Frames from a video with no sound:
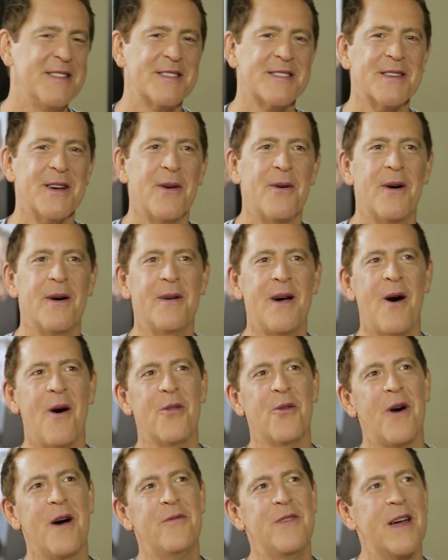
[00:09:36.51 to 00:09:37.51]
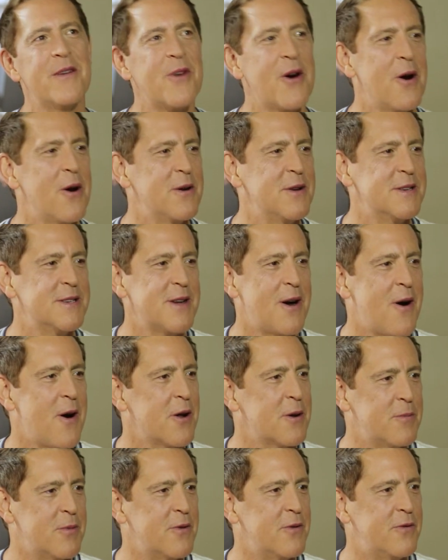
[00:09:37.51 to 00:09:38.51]
and so, although I've never heard His
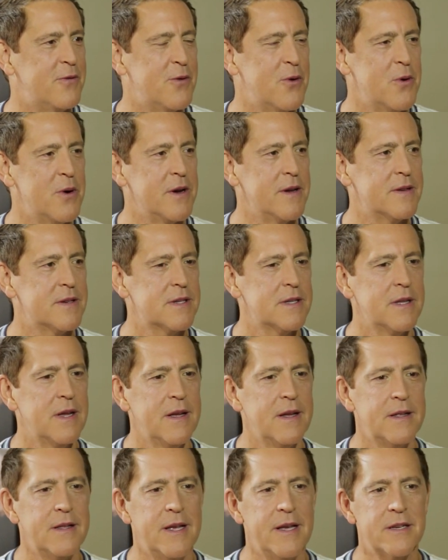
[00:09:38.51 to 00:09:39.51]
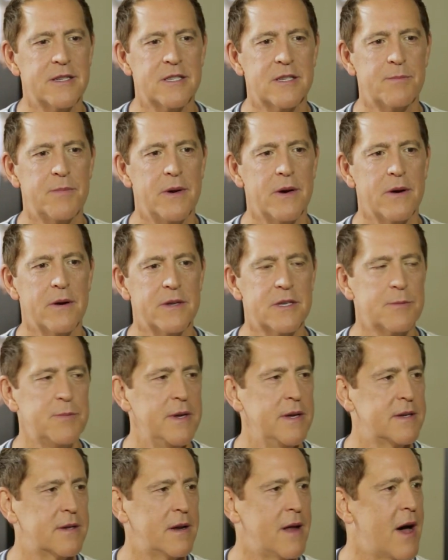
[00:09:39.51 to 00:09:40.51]
audible voice, His Spirit
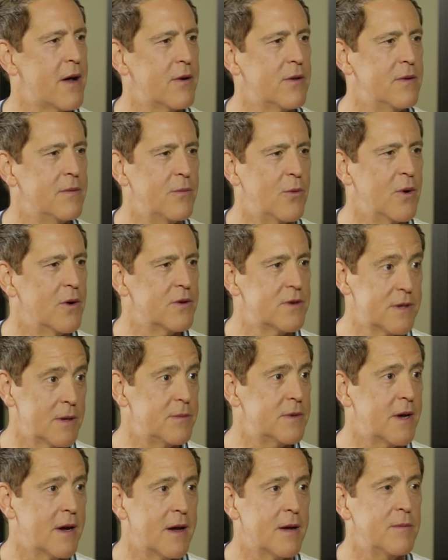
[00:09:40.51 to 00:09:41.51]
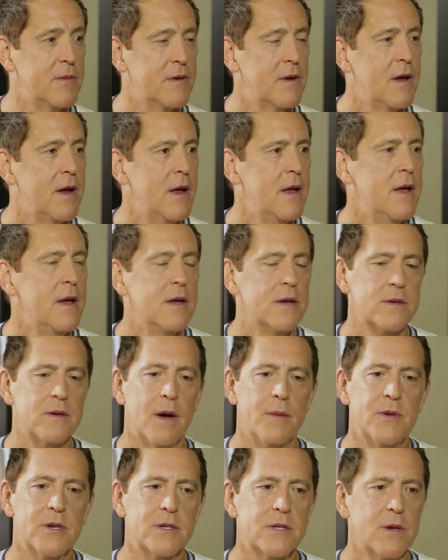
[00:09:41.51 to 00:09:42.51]
speaks louder than words sometimes.
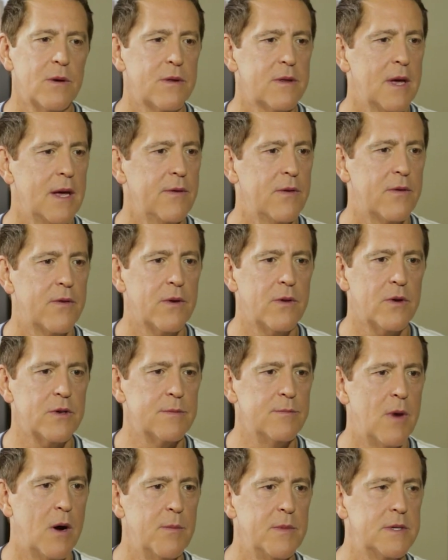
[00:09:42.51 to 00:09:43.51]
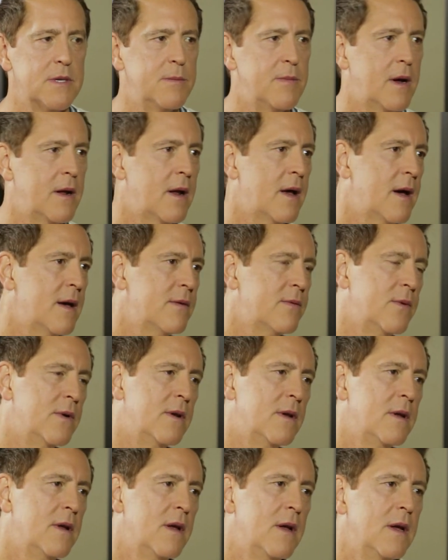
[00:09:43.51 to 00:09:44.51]
So I'm just so thankful for those moments in my life
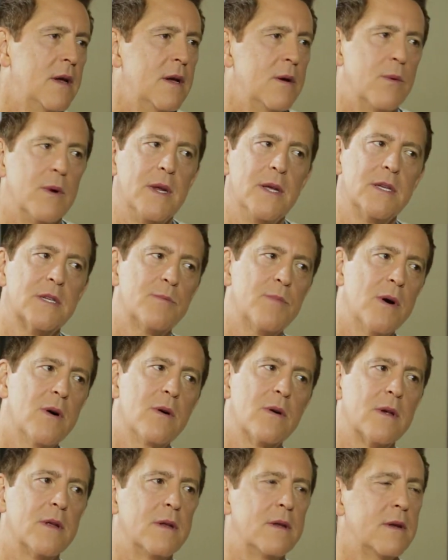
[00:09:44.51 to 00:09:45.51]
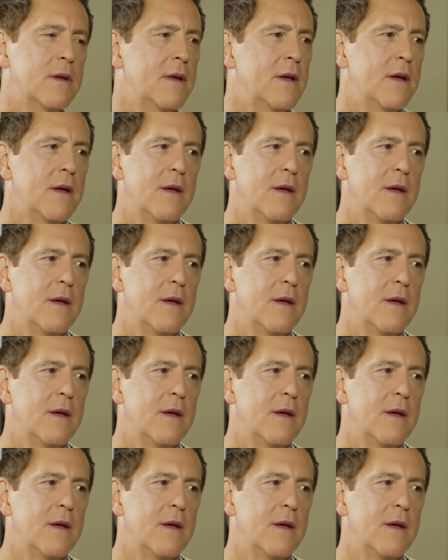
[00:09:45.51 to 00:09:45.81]
when, when He spoke and,